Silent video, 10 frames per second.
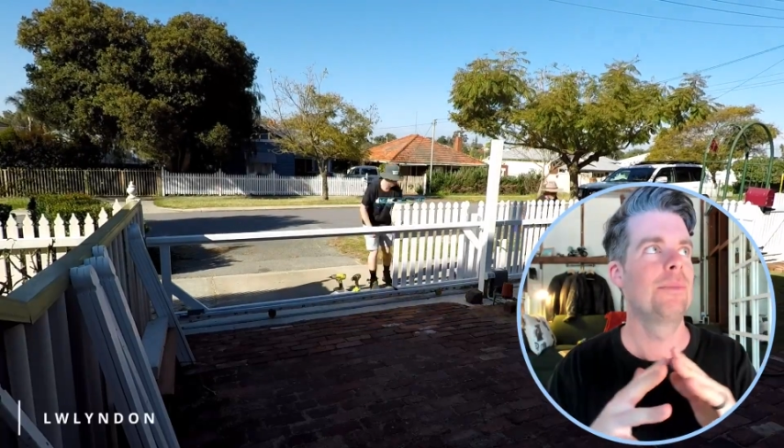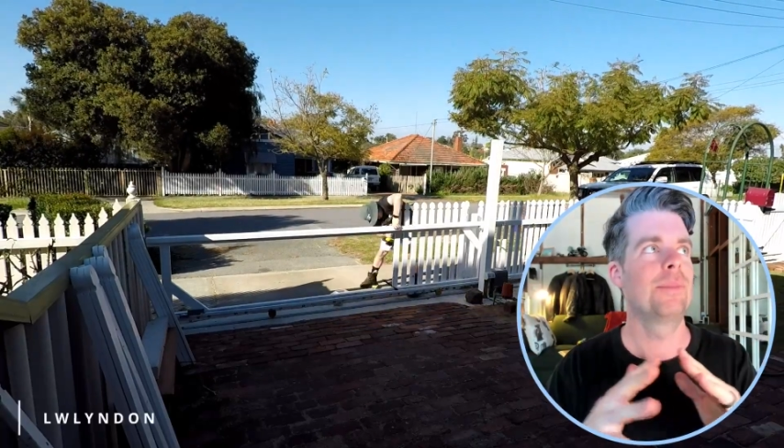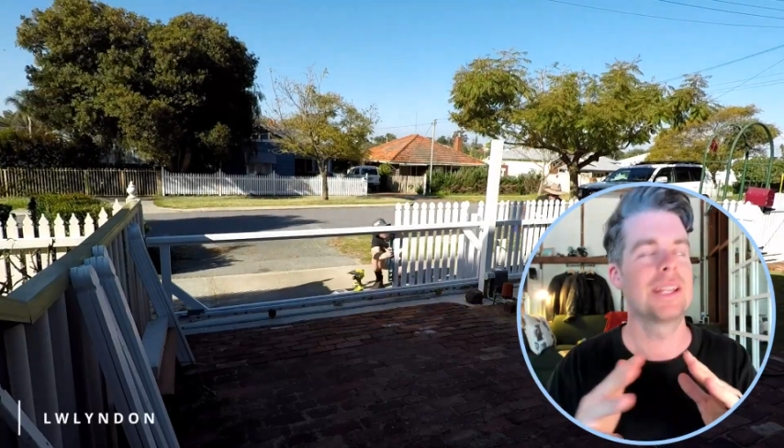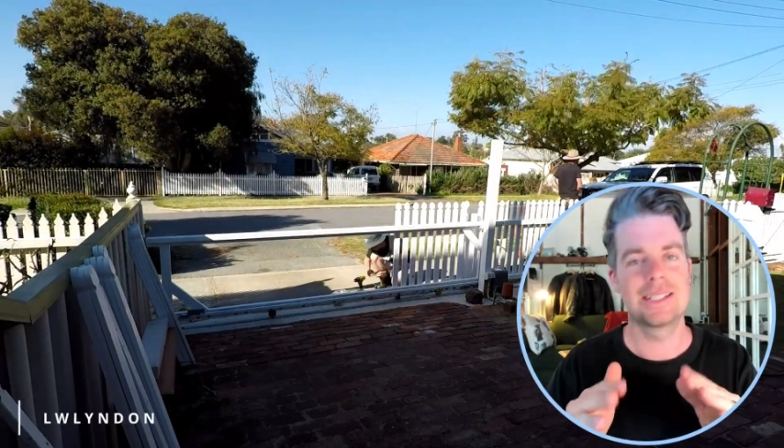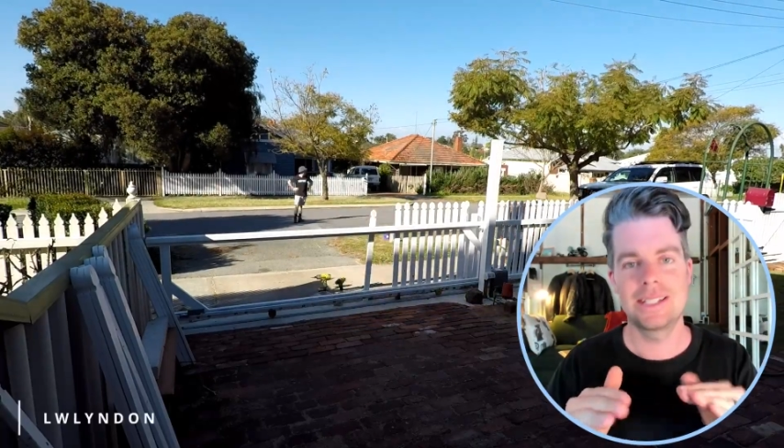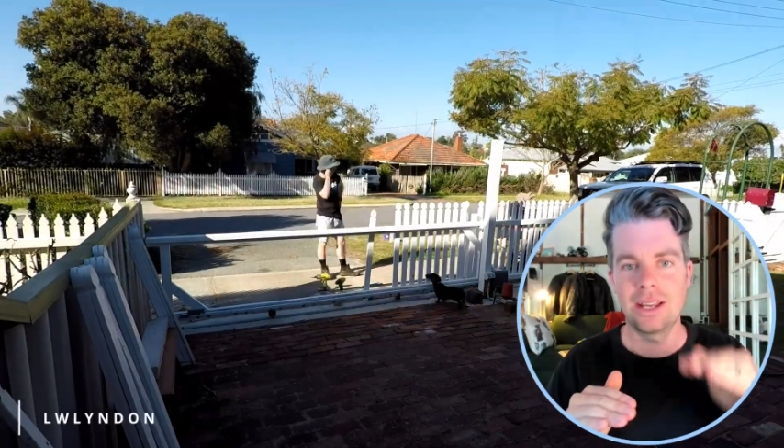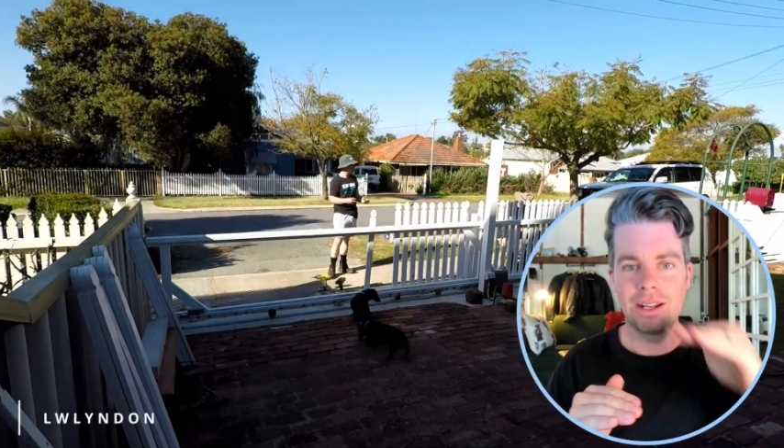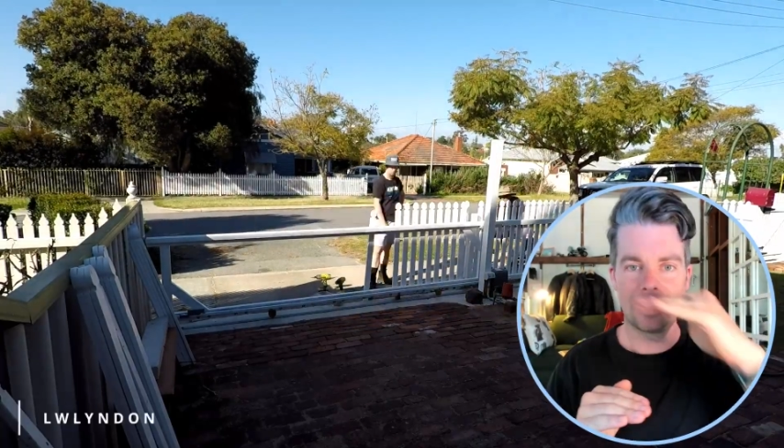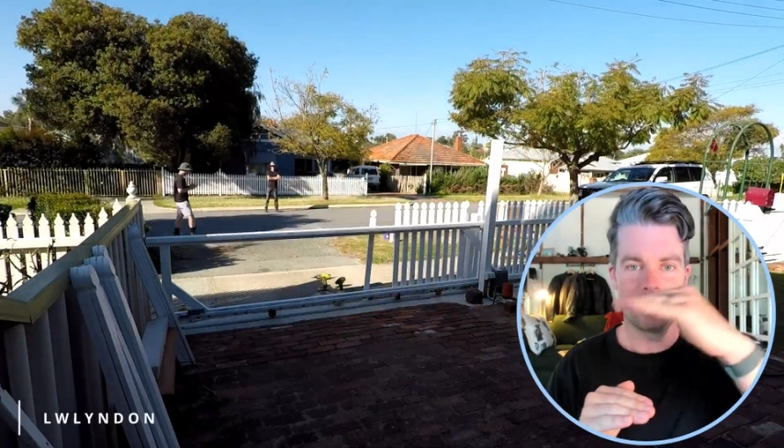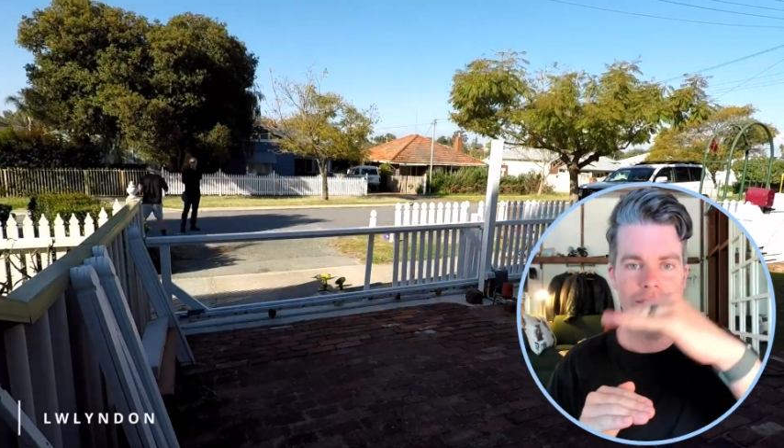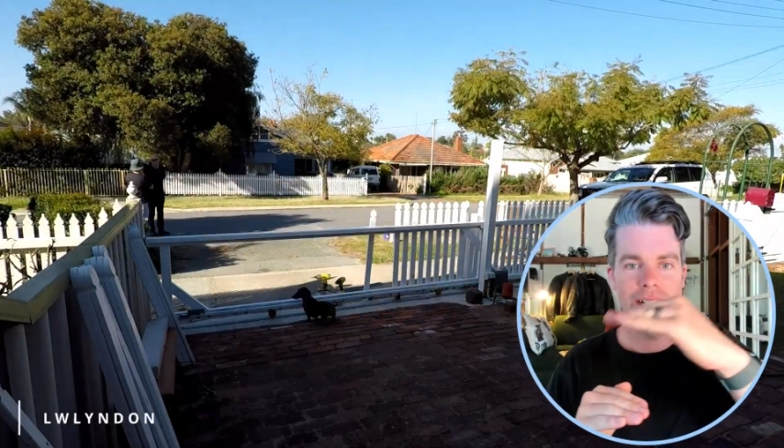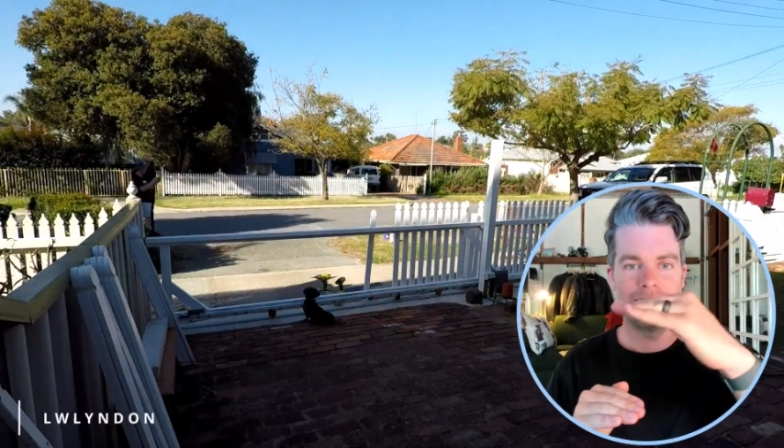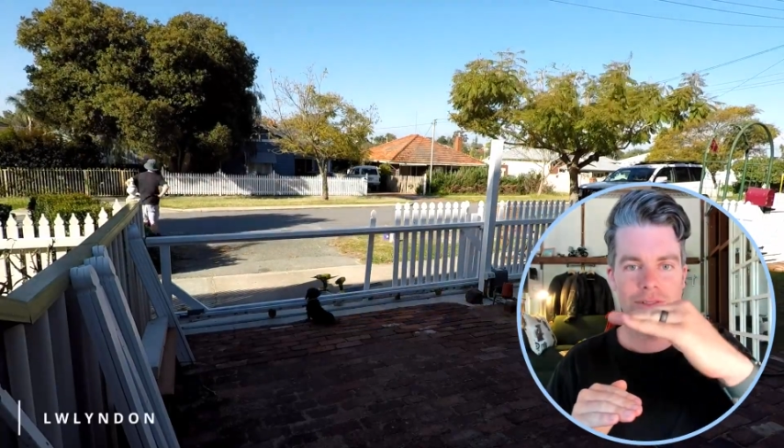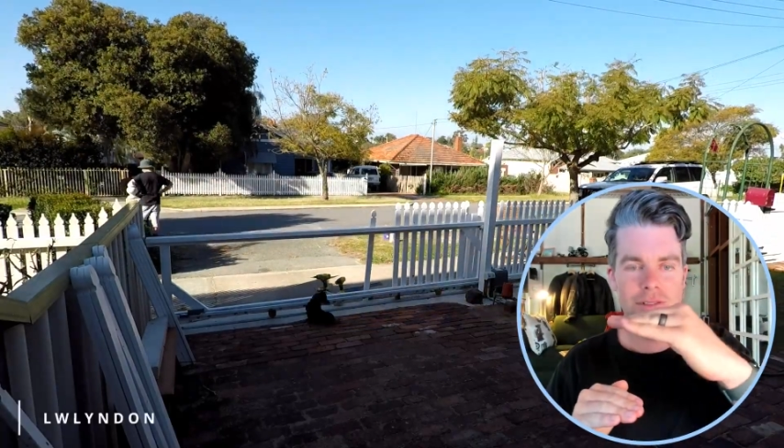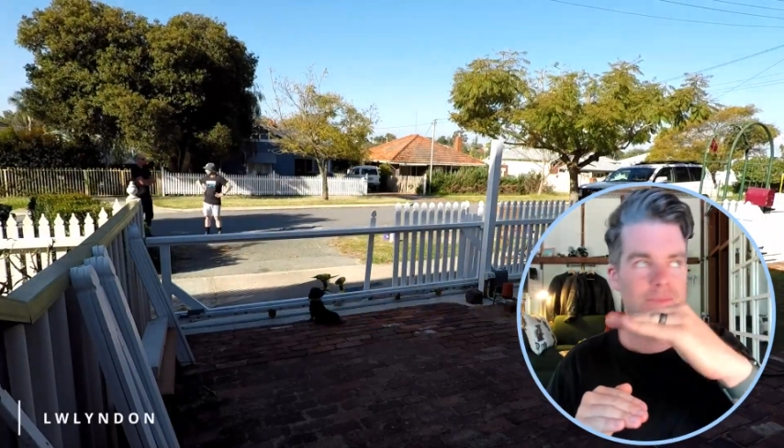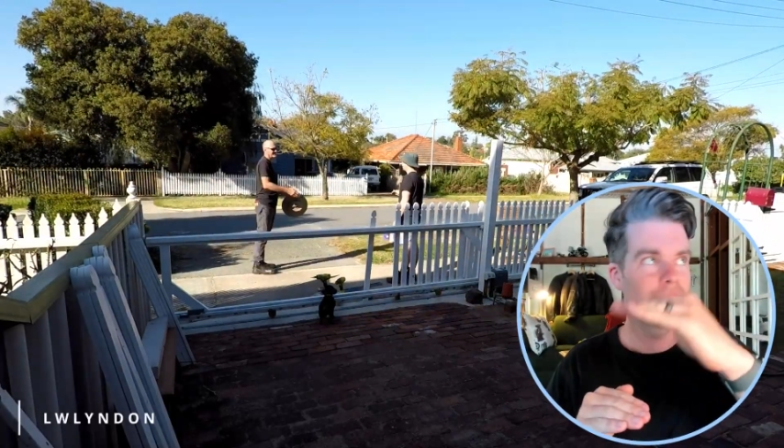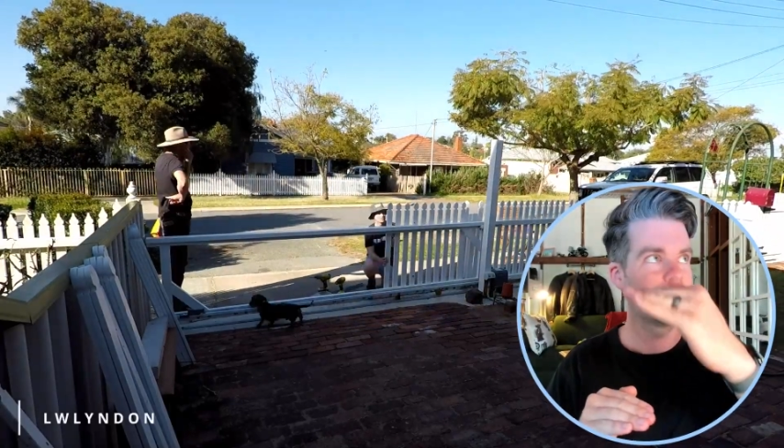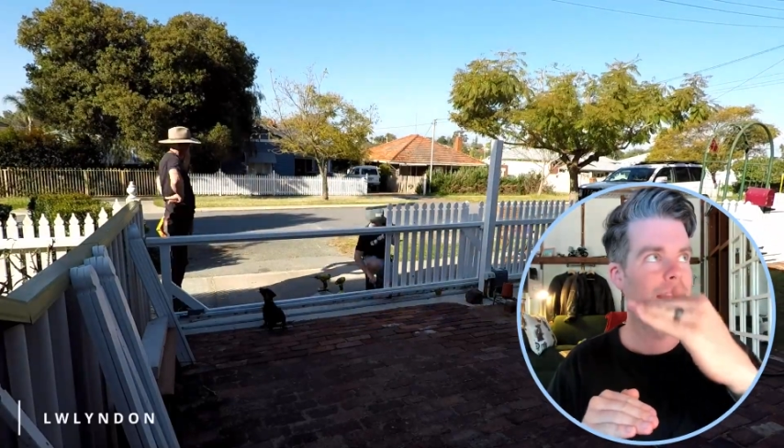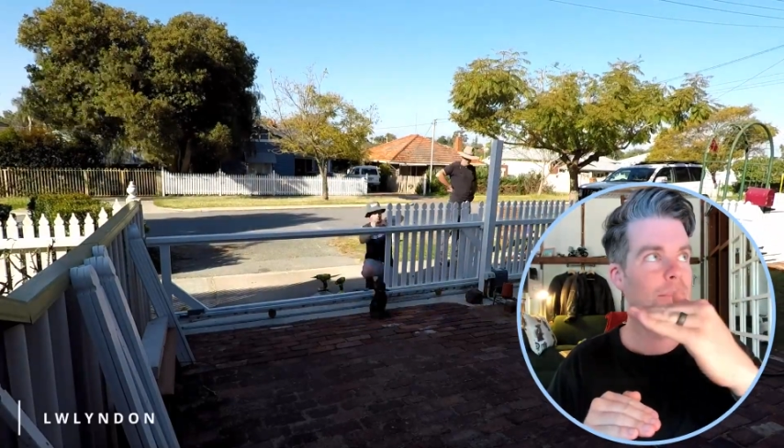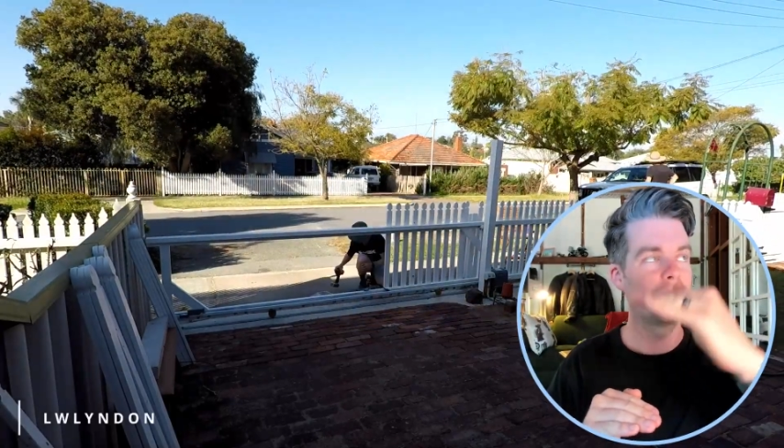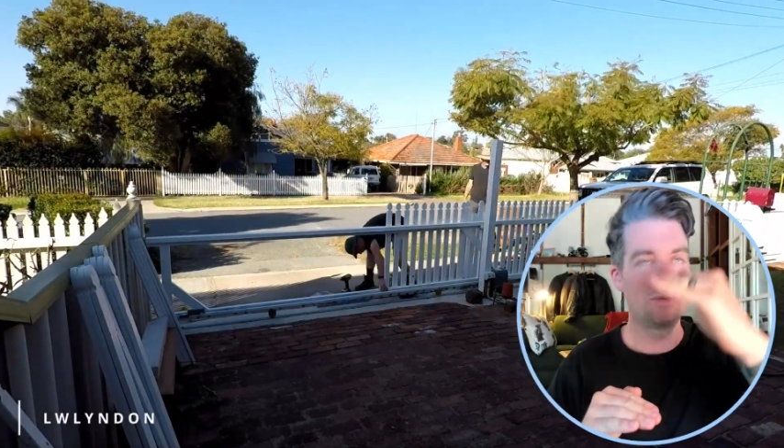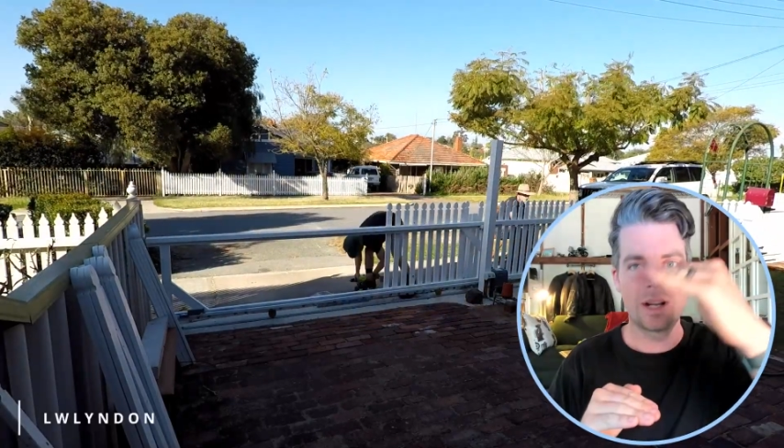but instead I used a level, and I put